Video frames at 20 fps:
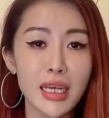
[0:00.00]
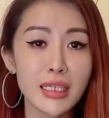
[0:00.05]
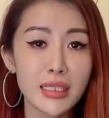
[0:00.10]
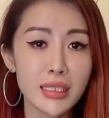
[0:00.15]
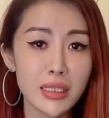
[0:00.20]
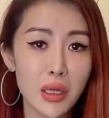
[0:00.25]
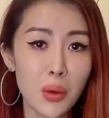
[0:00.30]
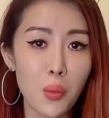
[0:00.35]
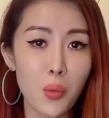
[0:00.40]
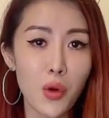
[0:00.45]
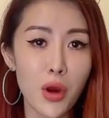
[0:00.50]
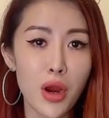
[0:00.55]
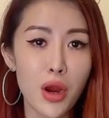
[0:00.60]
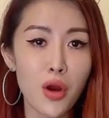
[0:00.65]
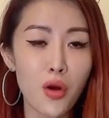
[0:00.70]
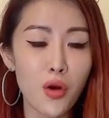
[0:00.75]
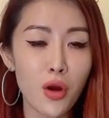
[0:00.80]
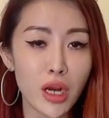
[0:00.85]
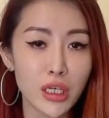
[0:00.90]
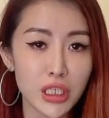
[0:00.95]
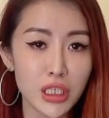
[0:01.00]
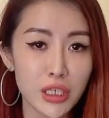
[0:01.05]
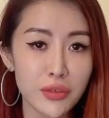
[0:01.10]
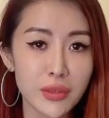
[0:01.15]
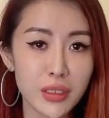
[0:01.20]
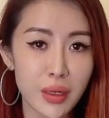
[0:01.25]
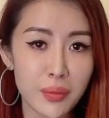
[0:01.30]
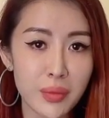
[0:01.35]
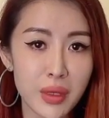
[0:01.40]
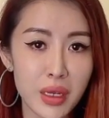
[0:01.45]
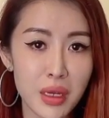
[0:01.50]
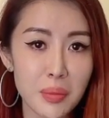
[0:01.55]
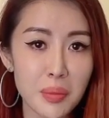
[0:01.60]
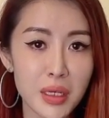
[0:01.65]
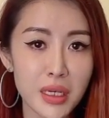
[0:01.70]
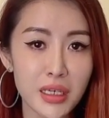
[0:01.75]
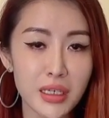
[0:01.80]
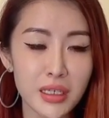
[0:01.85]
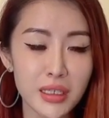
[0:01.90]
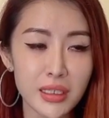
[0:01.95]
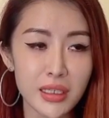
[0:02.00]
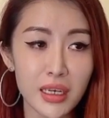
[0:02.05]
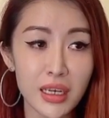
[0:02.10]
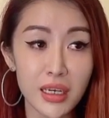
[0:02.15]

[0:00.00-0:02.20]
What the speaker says: get somewhere or achieve something because